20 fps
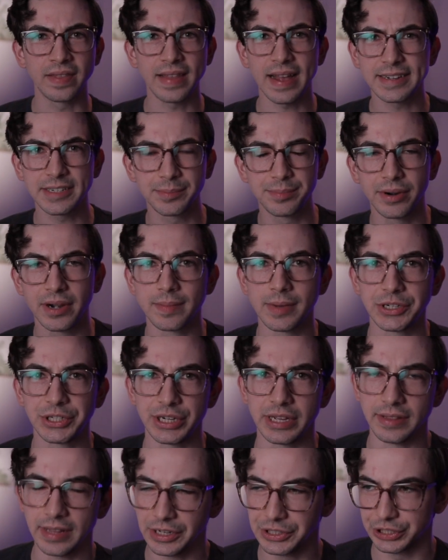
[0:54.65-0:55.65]
And that's pretty
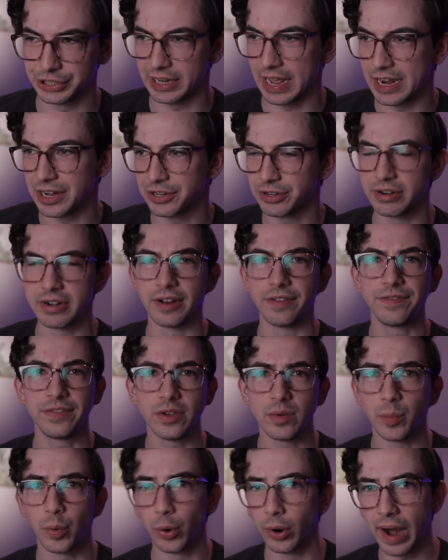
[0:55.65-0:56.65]
much it. They just enter in a
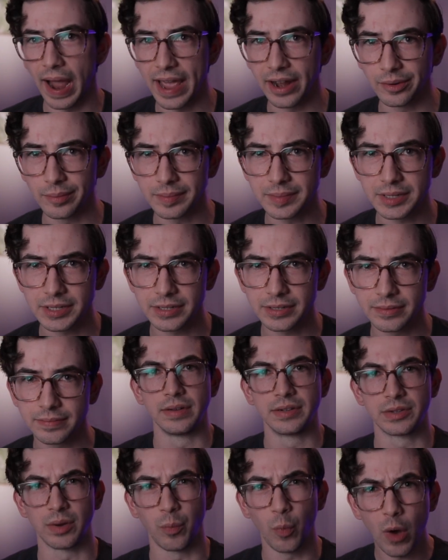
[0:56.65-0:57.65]
few more items.
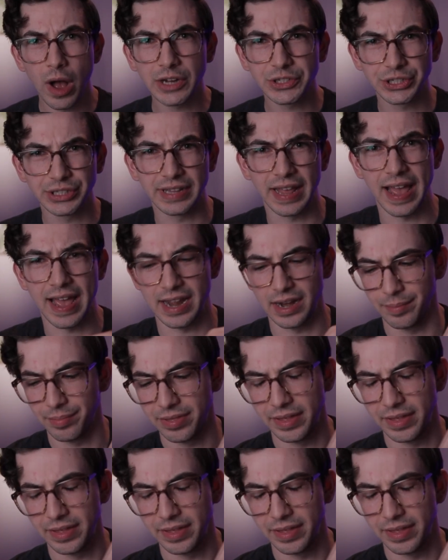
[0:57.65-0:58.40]
So I'm watching that and I'm